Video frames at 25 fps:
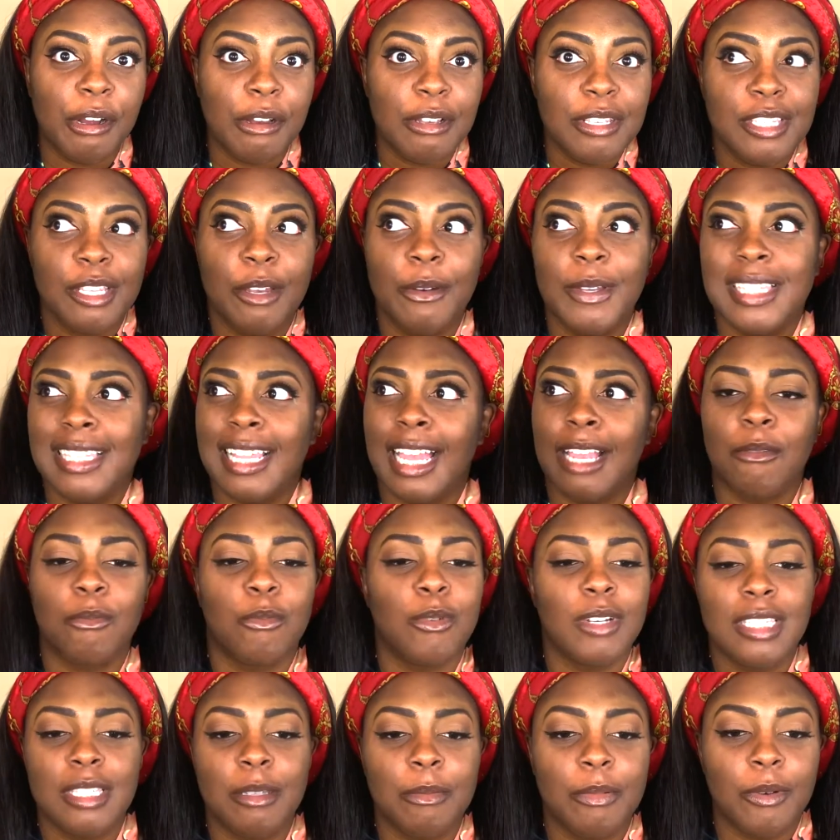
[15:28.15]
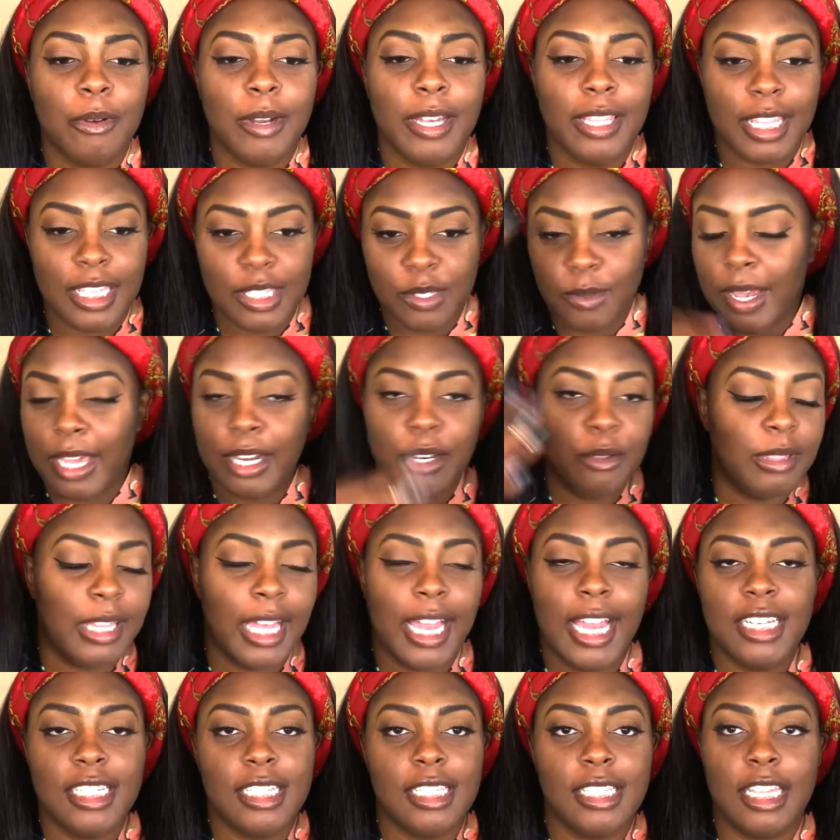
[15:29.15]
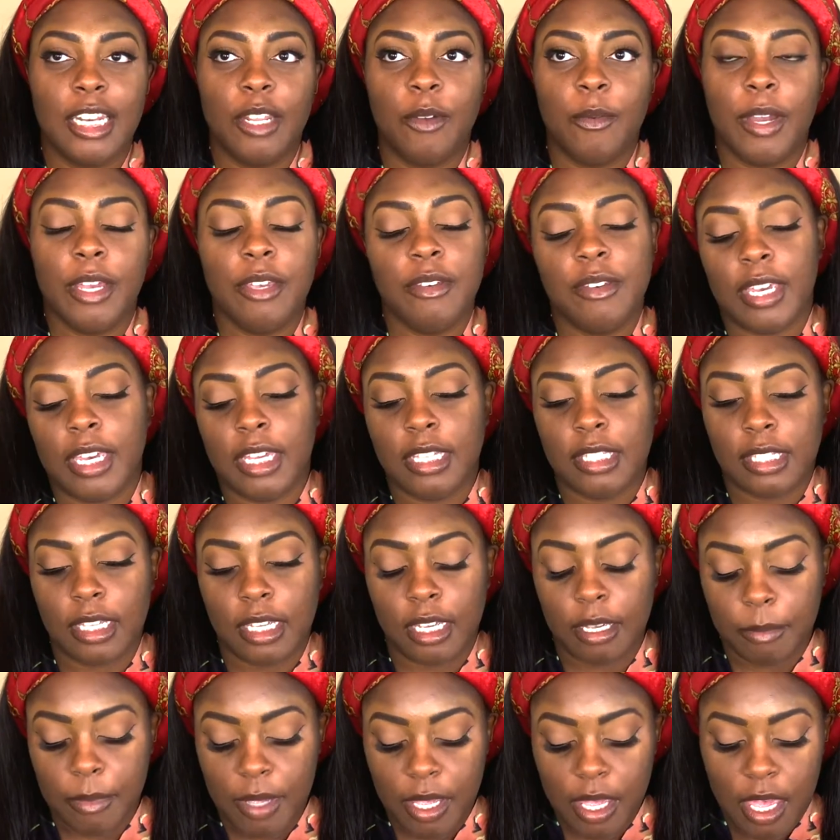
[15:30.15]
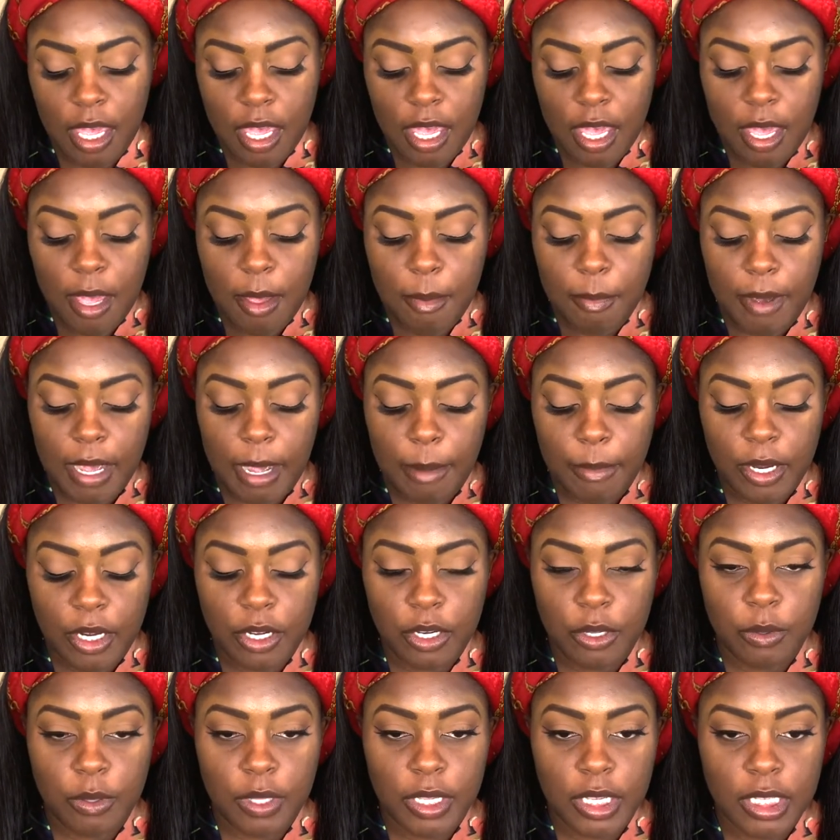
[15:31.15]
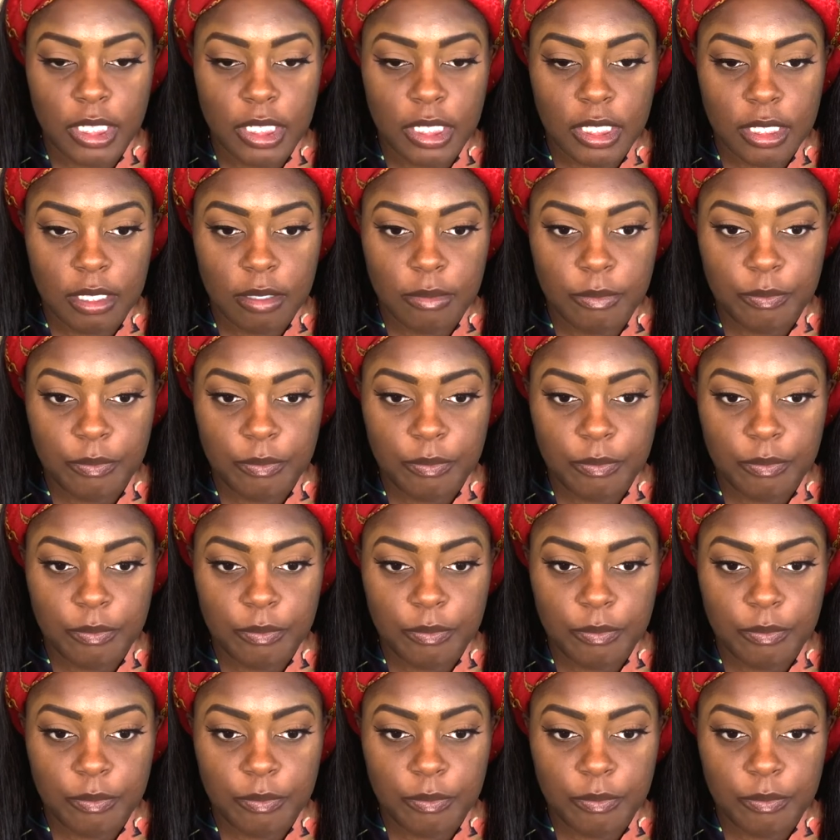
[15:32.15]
So it's like, what's the point? That's why I do lashes anyway, you can't see them. But I'm gonna do this